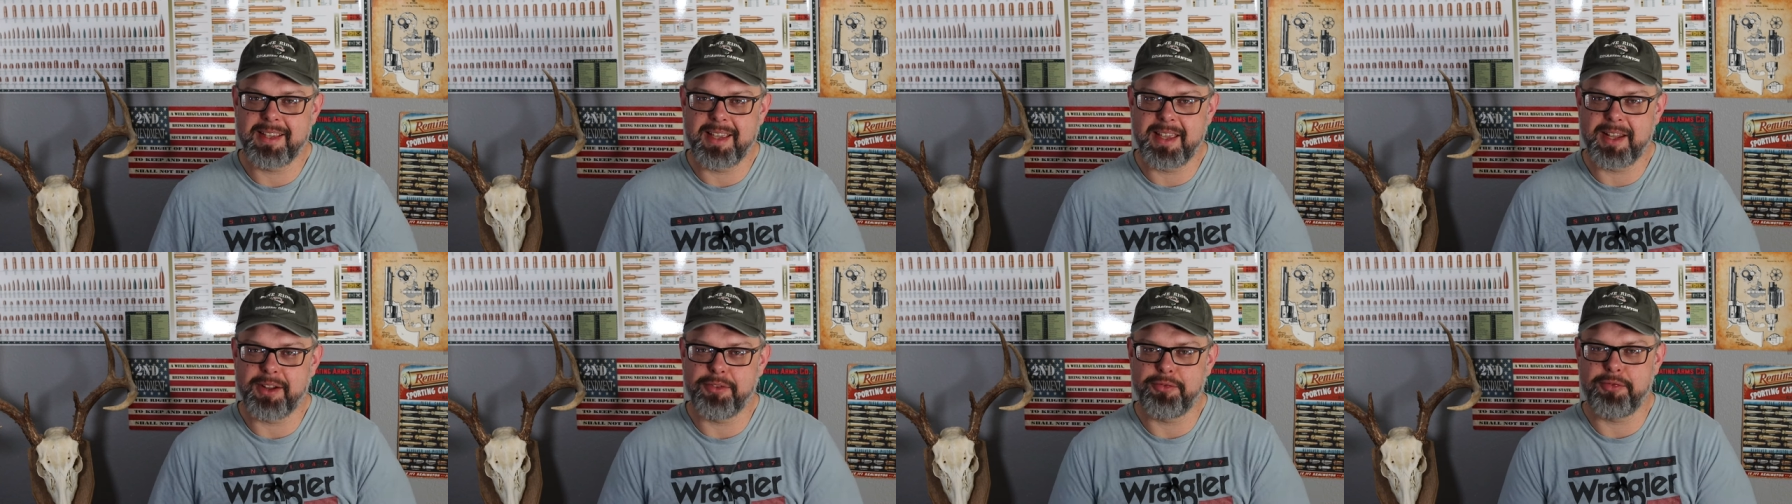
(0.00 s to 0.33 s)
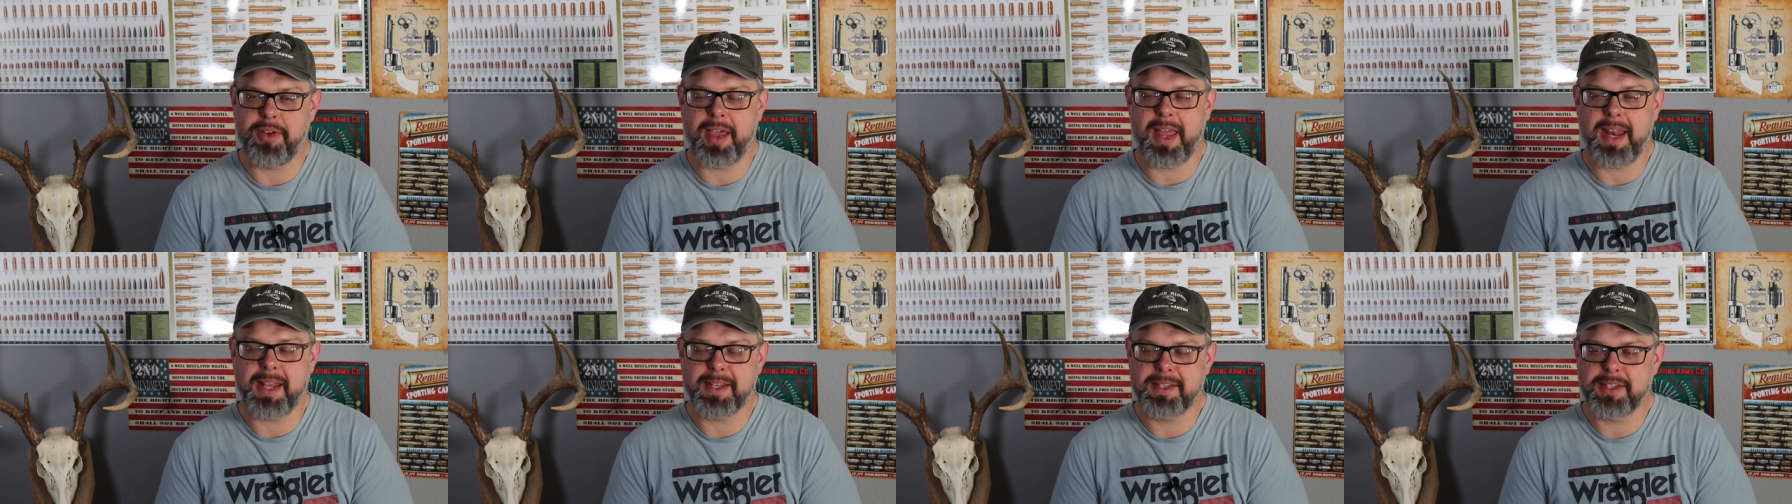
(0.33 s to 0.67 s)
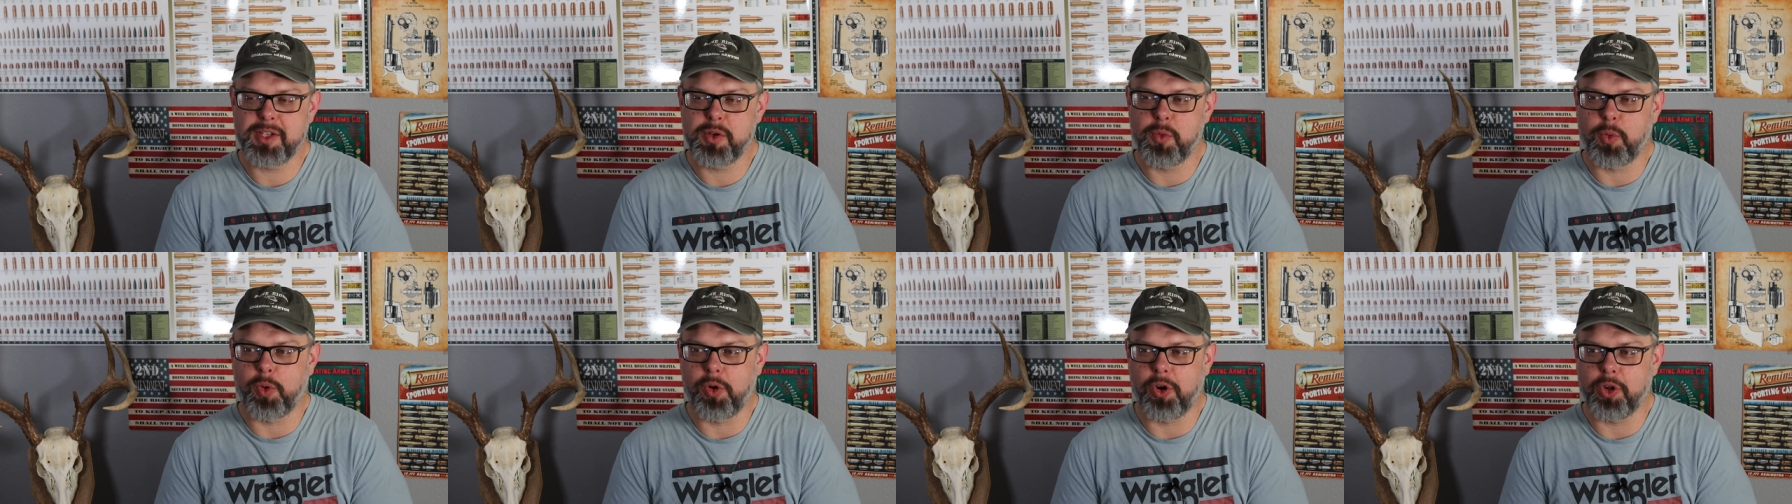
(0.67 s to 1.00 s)
in a
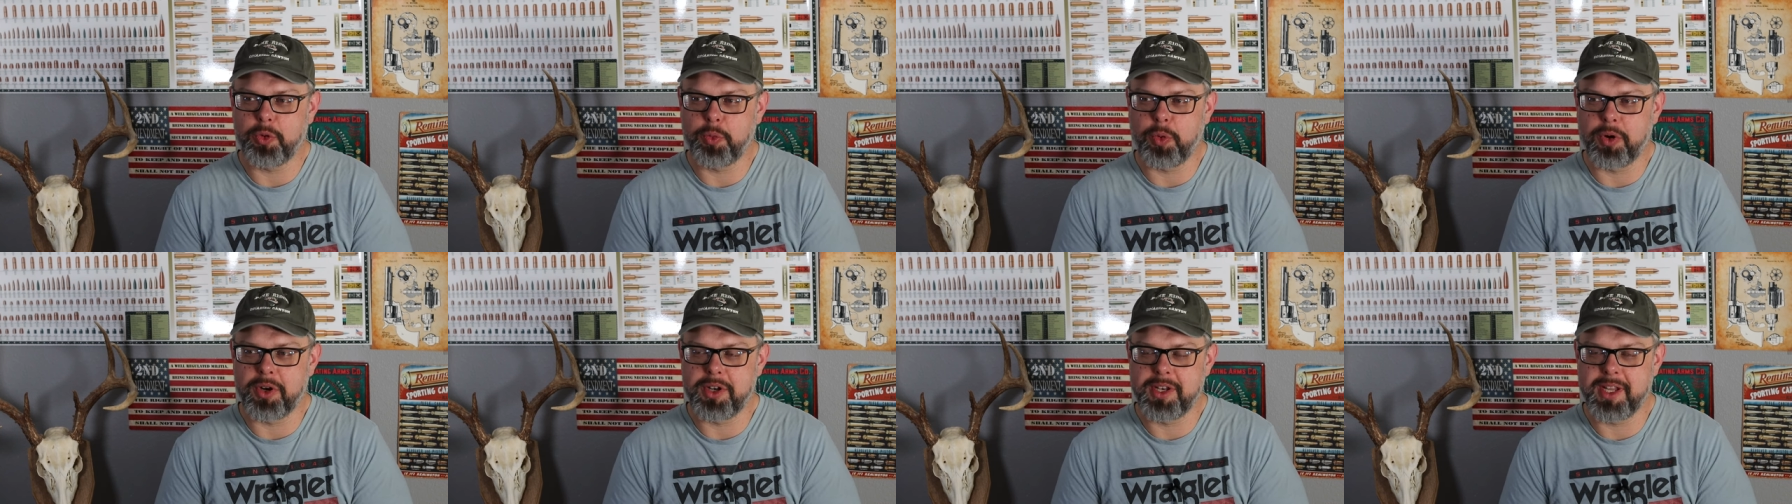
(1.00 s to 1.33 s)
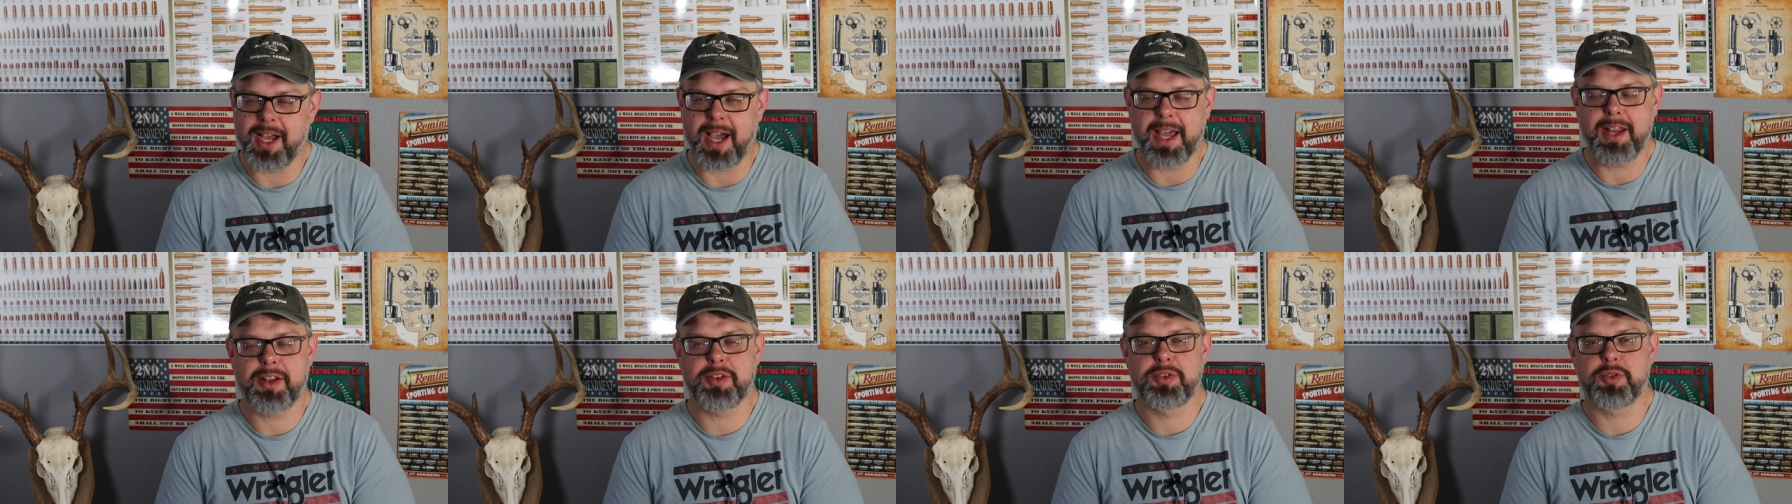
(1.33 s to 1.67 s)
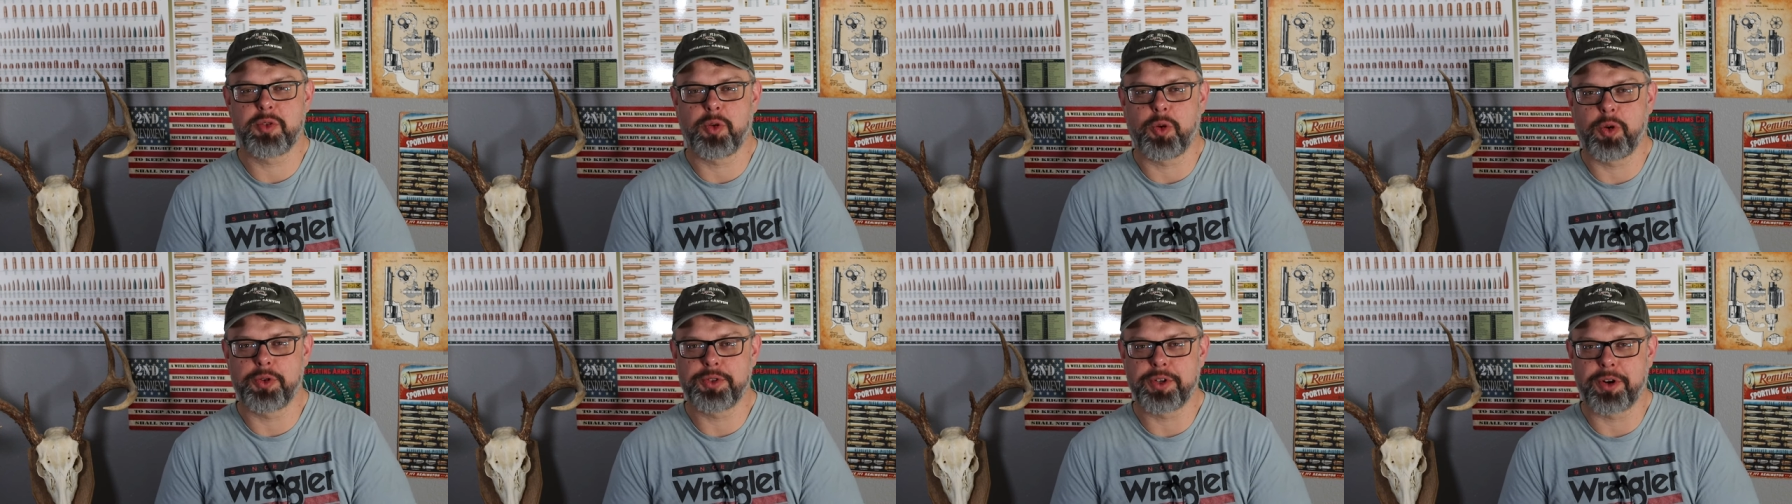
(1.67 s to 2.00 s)
fantasy world where
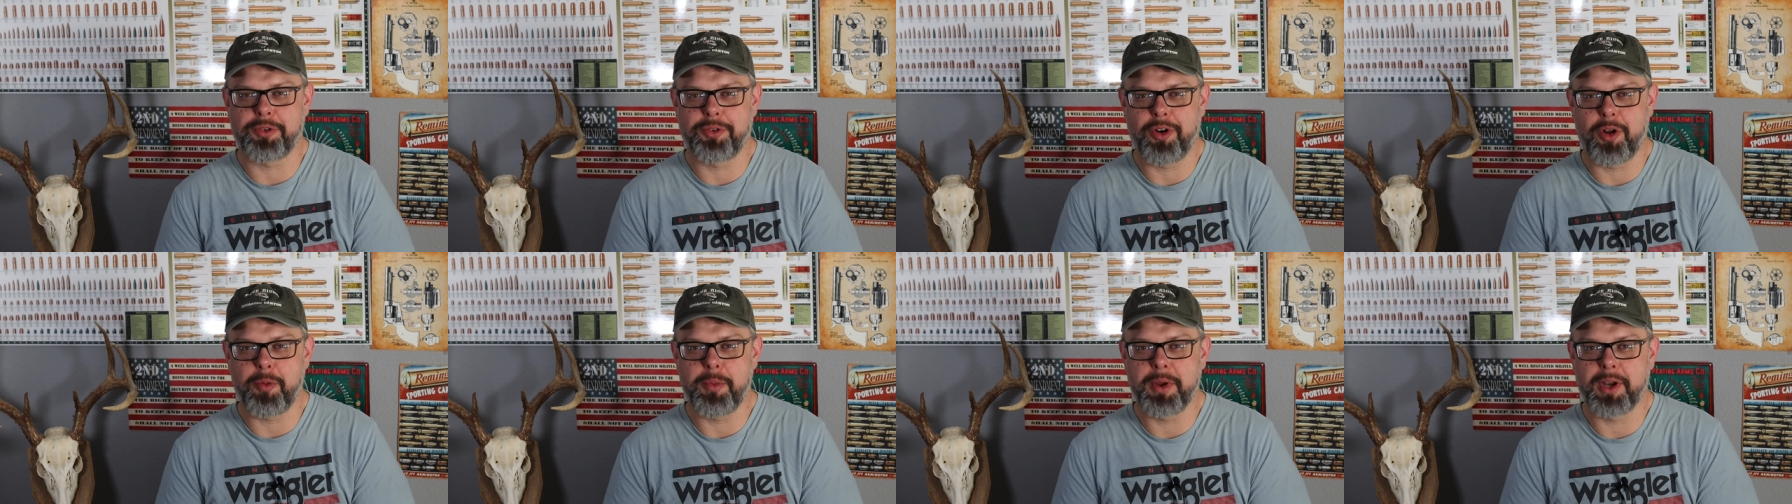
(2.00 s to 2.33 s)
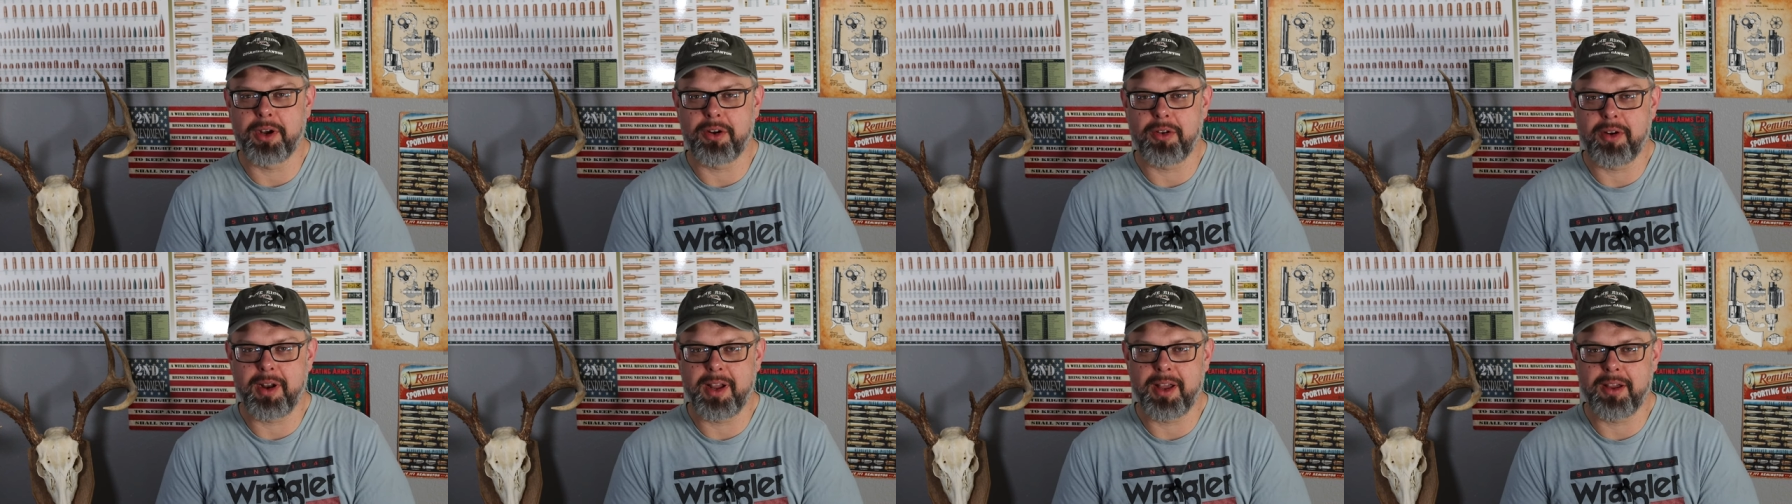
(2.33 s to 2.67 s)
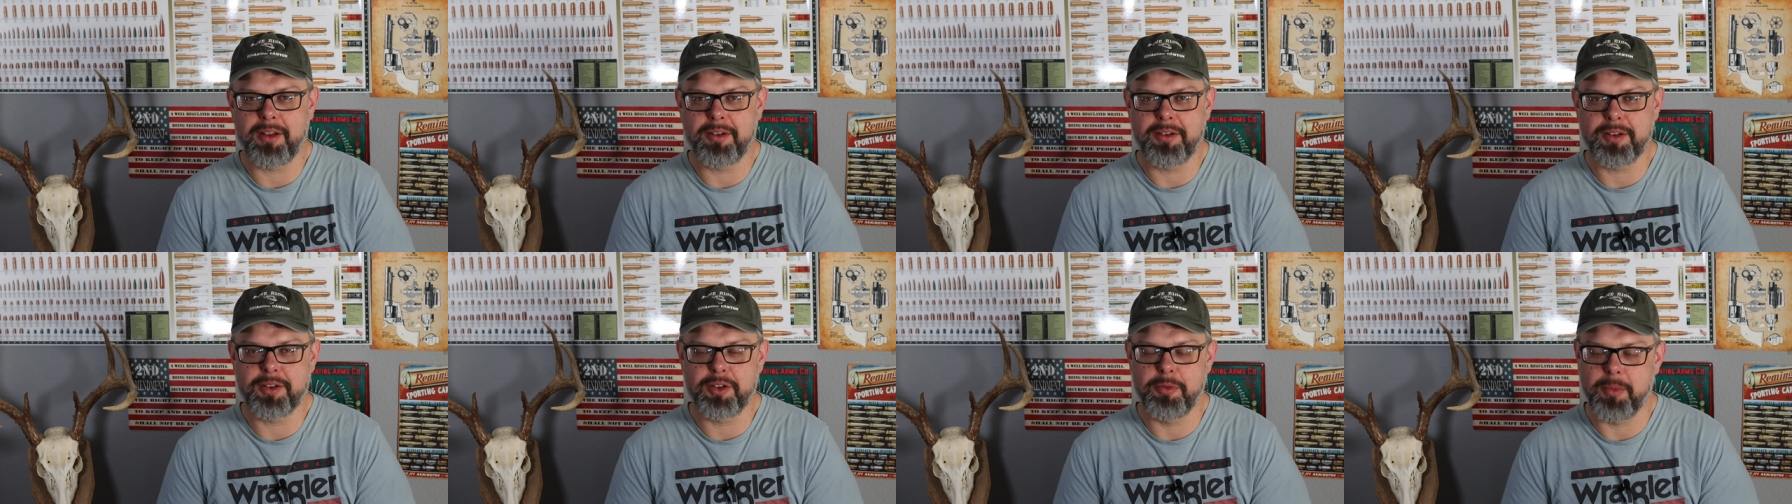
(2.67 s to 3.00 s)
dinosaurs are roaming
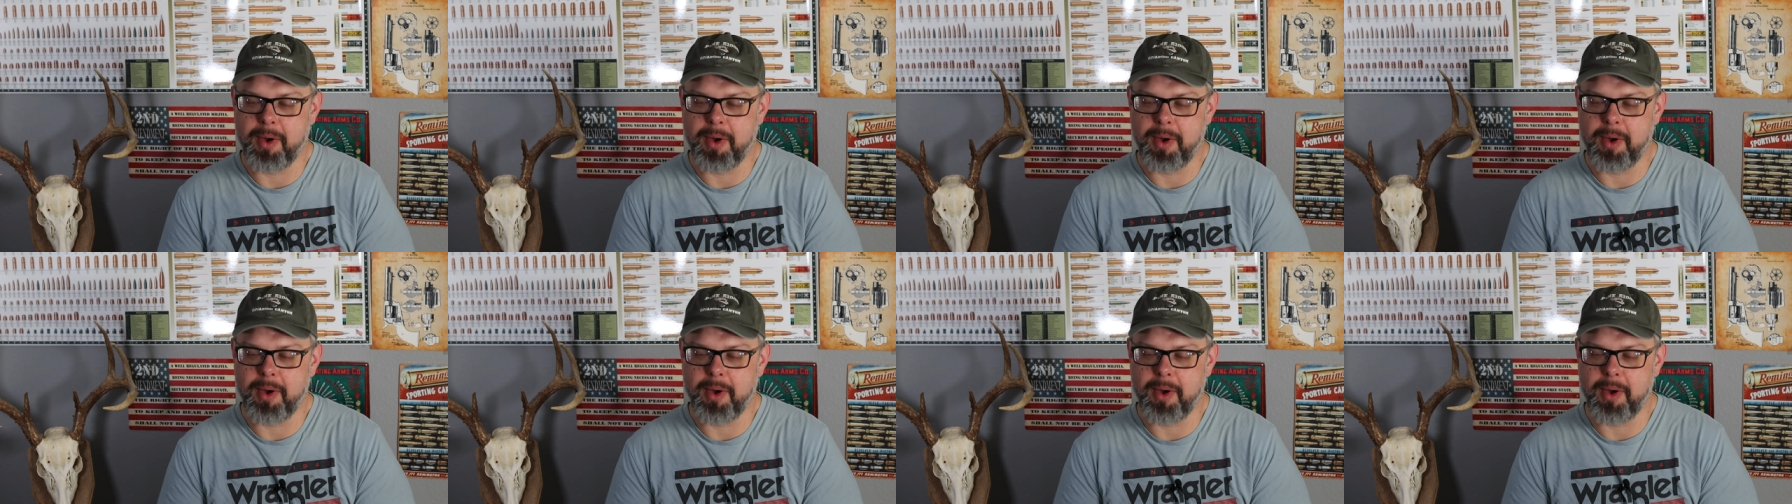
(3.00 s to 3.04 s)
around,